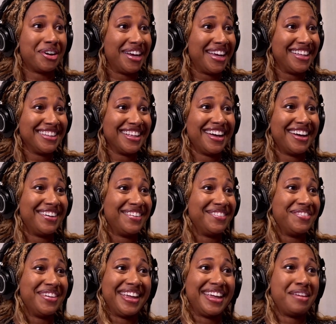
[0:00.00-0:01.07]
of
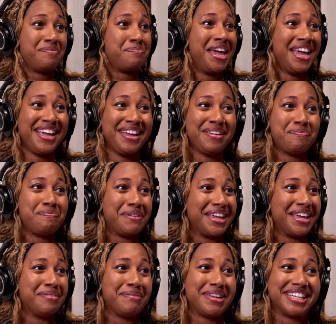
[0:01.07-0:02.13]
it
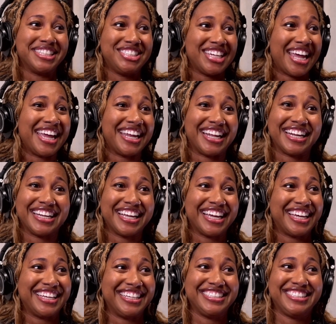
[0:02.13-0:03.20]
being me and Jaden,
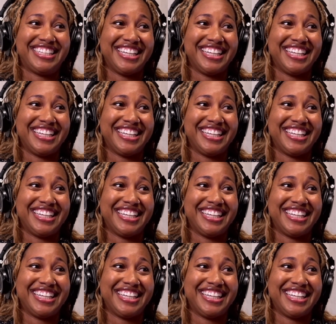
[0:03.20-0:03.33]
because